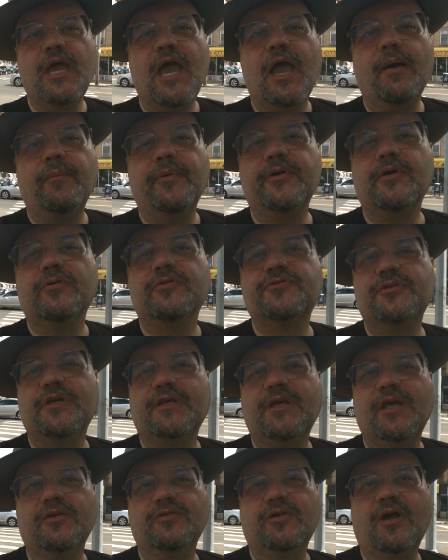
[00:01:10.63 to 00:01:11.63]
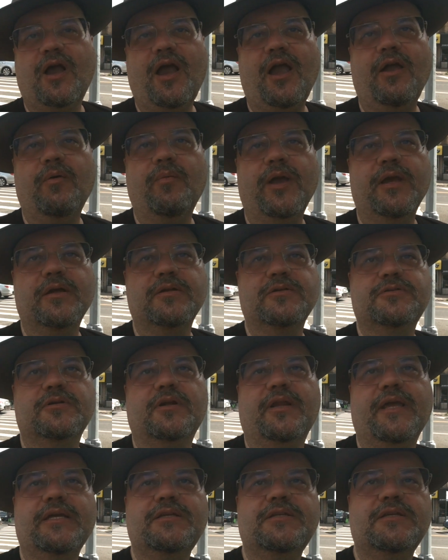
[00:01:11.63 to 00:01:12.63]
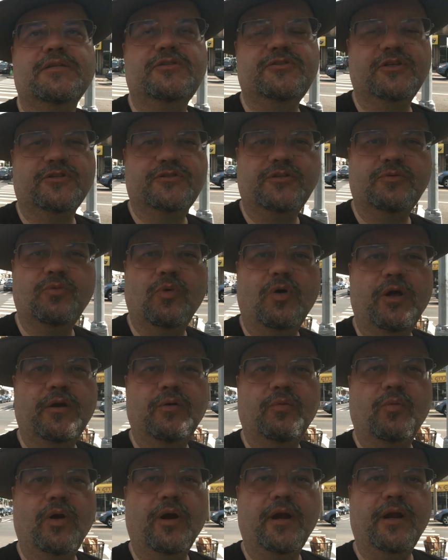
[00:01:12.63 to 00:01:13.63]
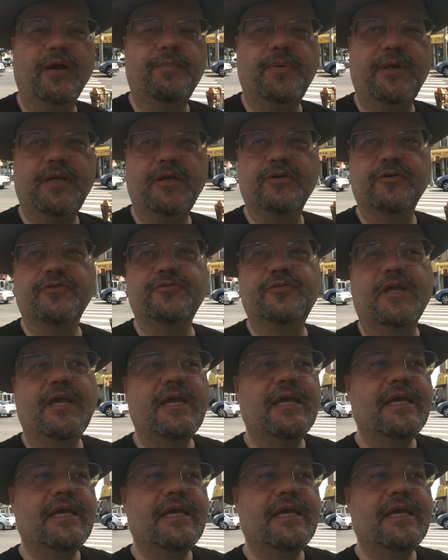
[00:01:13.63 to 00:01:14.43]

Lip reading: And we don't see Kings Highway until 1861, where it appears